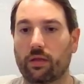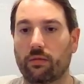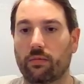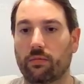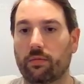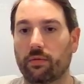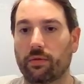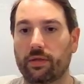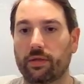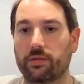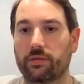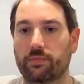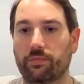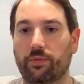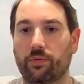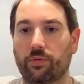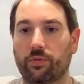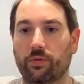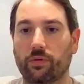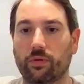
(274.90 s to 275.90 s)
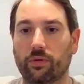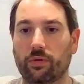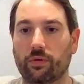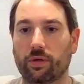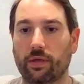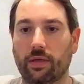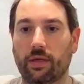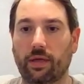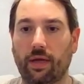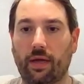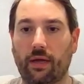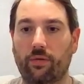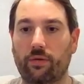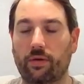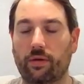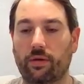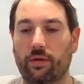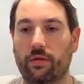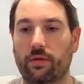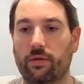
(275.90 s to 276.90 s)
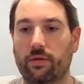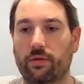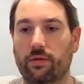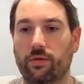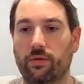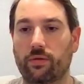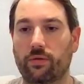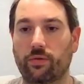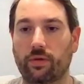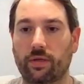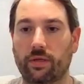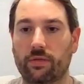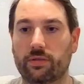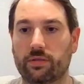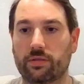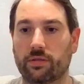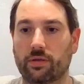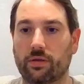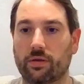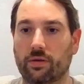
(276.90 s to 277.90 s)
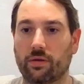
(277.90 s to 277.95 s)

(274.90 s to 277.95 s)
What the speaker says: We'll pull it out into its